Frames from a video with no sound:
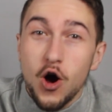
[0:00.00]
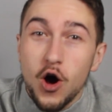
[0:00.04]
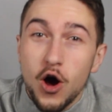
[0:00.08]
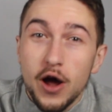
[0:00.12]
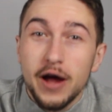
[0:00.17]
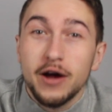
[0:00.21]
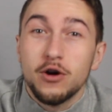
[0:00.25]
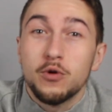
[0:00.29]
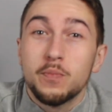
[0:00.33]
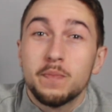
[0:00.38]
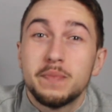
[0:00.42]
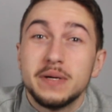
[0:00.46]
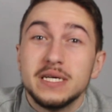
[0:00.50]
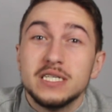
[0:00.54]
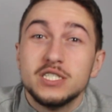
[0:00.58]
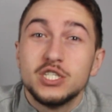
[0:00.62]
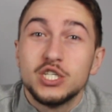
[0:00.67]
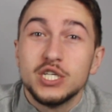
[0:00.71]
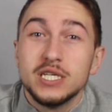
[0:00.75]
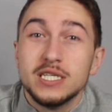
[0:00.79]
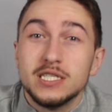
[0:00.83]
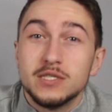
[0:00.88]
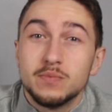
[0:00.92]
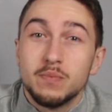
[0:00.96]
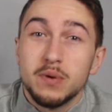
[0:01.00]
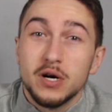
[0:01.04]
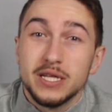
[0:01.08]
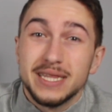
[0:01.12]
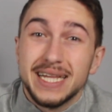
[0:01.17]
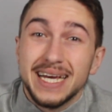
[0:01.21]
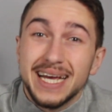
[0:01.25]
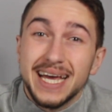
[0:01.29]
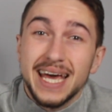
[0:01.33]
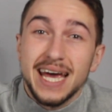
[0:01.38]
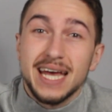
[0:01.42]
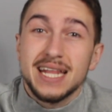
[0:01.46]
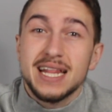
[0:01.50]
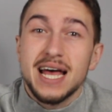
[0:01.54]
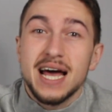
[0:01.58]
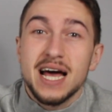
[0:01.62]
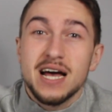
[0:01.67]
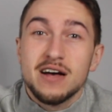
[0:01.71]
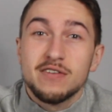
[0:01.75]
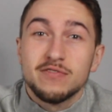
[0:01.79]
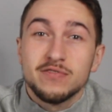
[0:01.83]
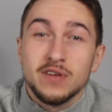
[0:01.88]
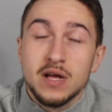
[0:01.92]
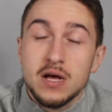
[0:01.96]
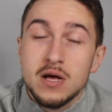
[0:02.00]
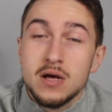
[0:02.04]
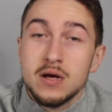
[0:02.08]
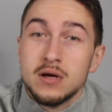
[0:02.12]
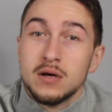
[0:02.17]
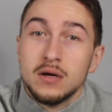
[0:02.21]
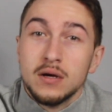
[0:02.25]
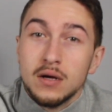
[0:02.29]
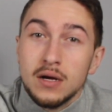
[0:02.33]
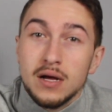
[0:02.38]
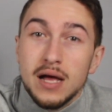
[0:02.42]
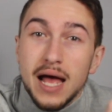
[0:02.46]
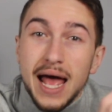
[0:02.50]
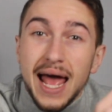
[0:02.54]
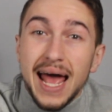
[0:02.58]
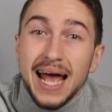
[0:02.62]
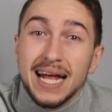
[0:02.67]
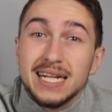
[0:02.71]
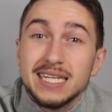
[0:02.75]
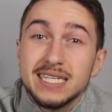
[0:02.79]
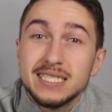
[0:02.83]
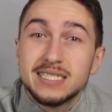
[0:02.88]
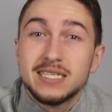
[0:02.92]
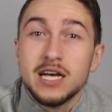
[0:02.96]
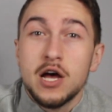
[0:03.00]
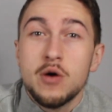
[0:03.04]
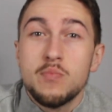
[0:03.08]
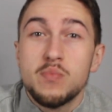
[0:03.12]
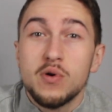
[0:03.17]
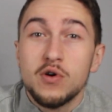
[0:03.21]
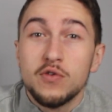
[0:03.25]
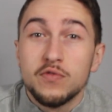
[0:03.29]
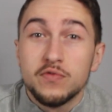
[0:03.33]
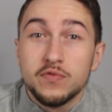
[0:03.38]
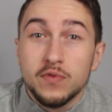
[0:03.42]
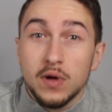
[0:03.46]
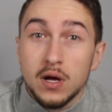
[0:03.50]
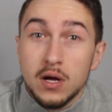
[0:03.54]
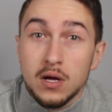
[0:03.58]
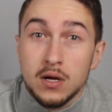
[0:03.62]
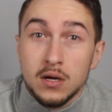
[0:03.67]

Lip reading: RPGs, but they can't have any type of